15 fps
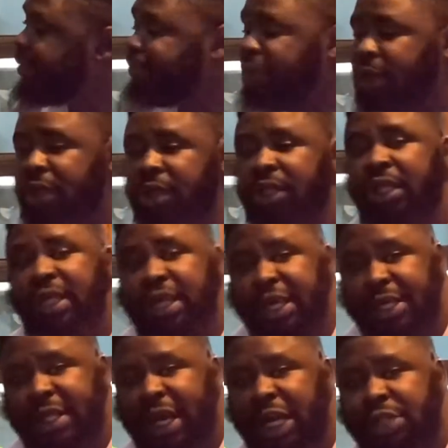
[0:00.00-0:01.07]
because
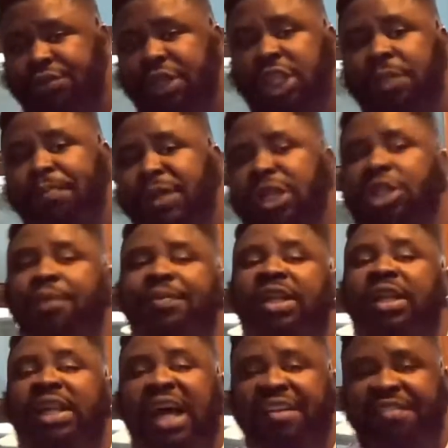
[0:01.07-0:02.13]
heat actually speeds up the
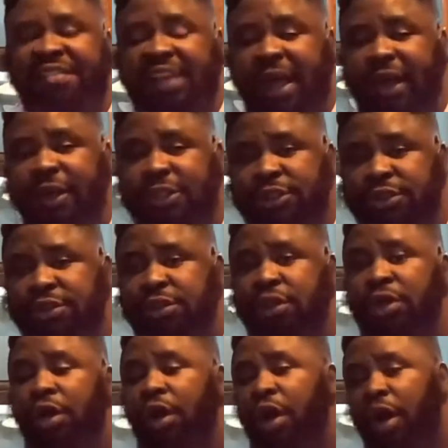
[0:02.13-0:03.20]
life cycle
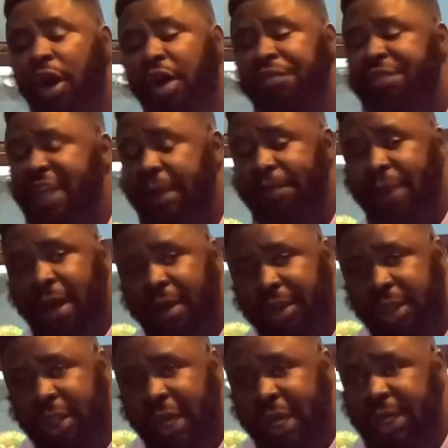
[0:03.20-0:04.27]
of that
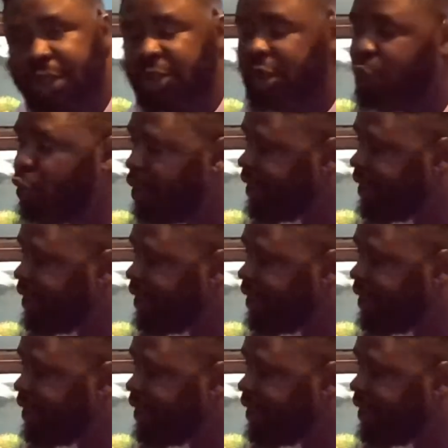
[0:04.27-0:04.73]
parasite. So you want